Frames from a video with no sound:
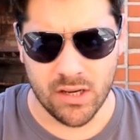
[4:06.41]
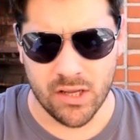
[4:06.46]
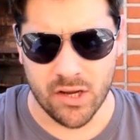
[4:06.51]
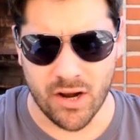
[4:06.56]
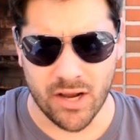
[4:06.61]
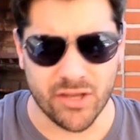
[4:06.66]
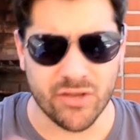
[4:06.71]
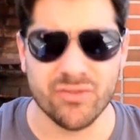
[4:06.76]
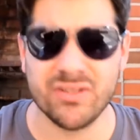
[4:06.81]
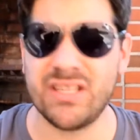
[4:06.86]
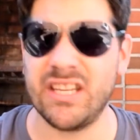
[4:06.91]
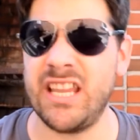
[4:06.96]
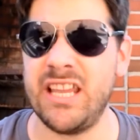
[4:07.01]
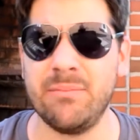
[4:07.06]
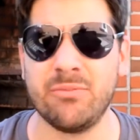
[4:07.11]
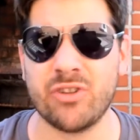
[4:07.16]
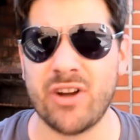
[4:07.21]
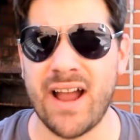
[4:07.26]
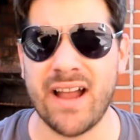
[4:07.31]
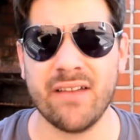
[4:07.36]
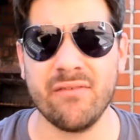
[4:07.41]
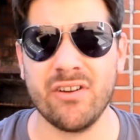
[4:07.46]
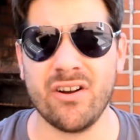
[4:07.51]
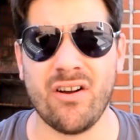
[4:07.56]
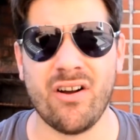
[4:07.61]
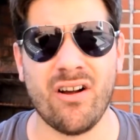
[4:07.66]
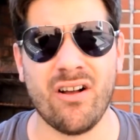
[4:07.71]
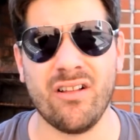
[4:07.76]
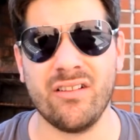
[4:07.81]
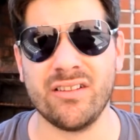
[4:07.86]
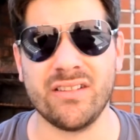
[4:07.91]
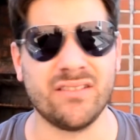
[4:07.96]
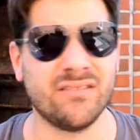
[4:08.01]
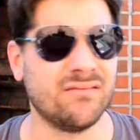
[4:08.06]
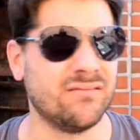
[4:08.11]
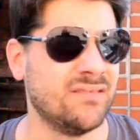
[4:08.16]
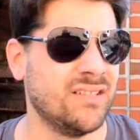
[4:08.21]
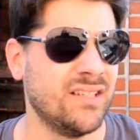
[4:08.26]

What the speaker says: You know, I used to keep track of it all, and